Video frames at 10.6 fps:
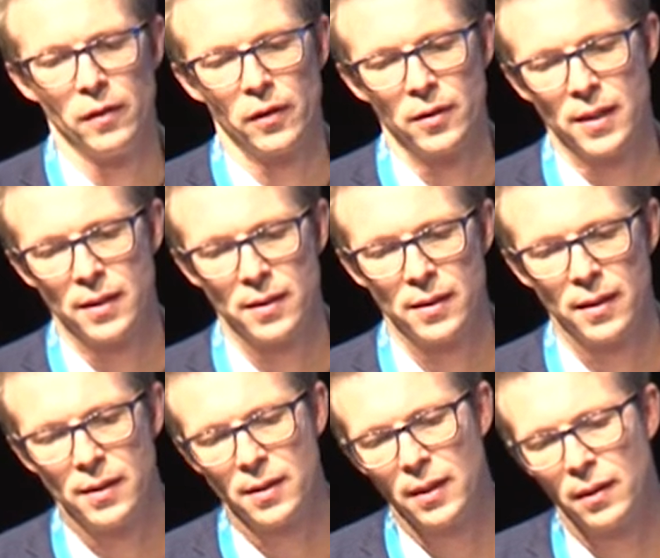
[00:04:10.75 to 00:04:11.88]
the consensus
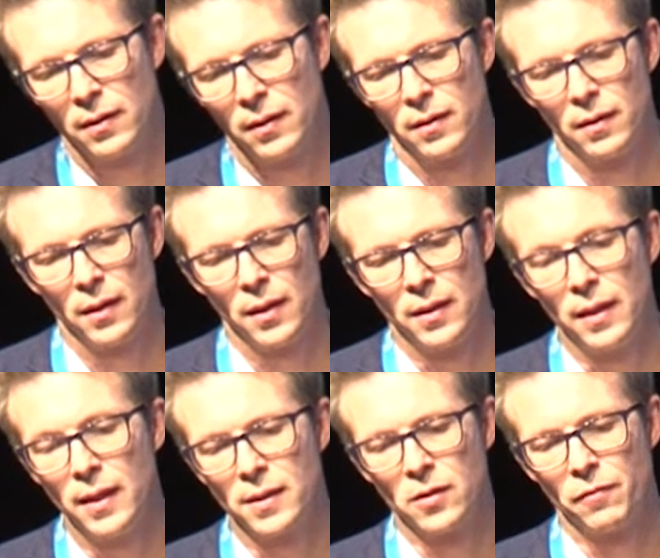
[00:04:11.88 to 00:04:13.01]
did state that in
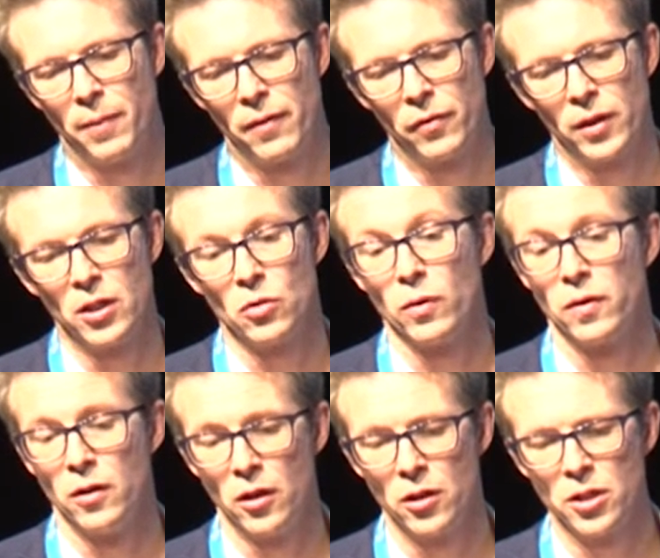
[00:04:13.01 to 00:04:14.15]
cases of bifurcation with
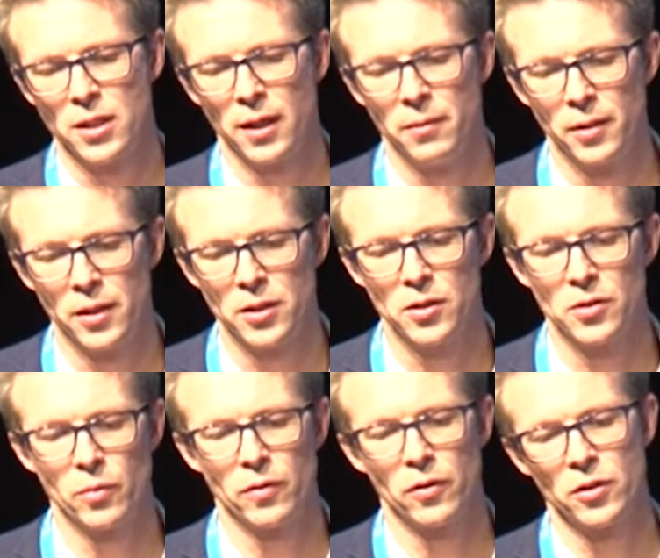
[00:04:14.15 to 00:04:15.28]
large side
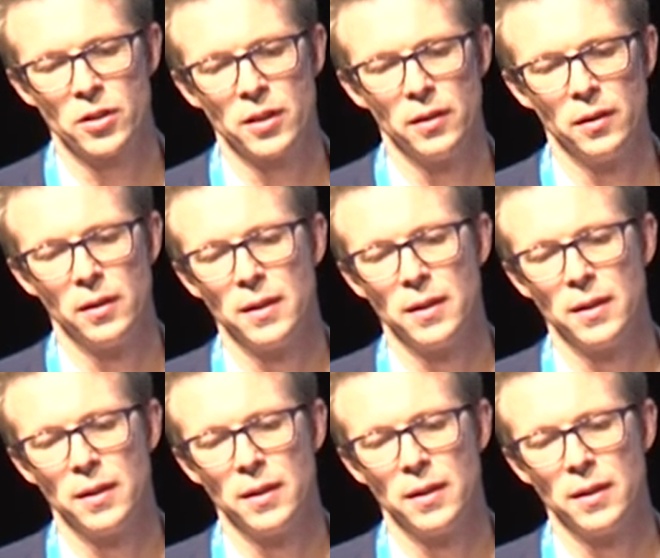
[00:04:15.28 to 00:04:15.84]
branches with osteal